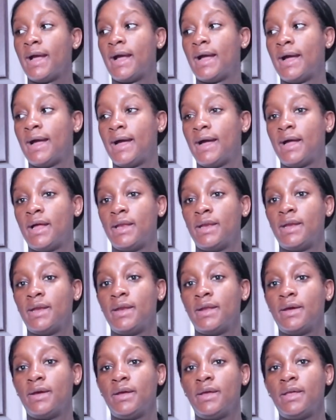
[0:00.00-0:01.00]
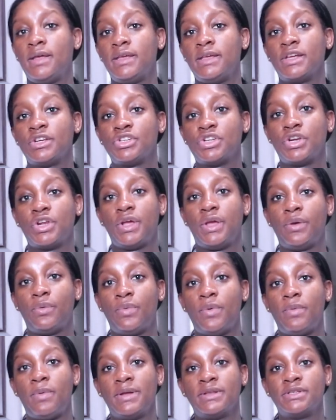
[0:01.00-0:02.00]
And yesterday
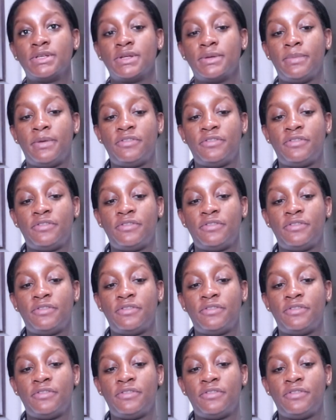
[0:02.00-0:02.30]
we went to,